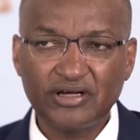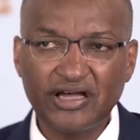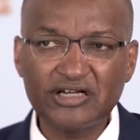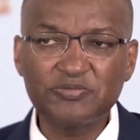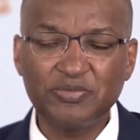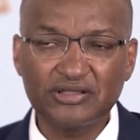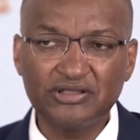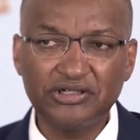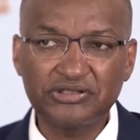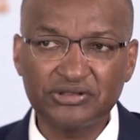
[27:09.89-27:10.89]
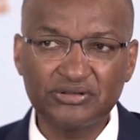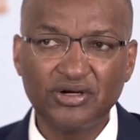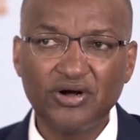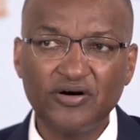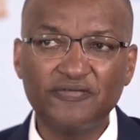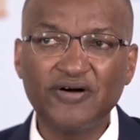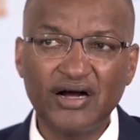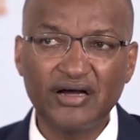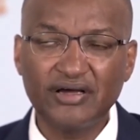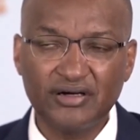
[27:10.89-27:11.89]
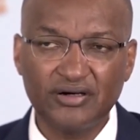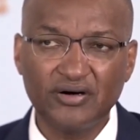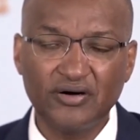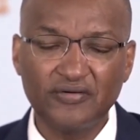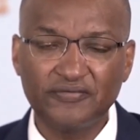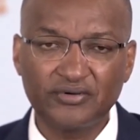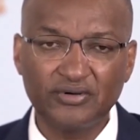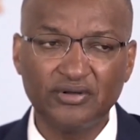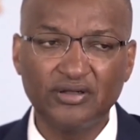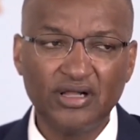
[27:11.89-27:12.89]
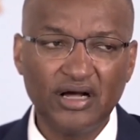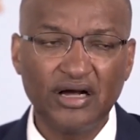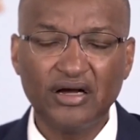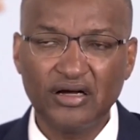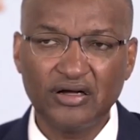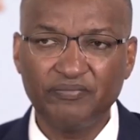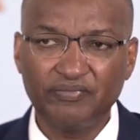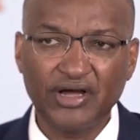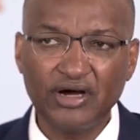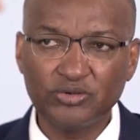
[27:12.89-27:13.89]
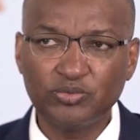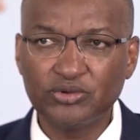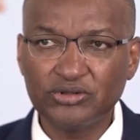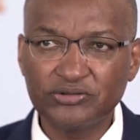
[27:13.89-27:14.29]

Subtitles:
expectation of higher overall output.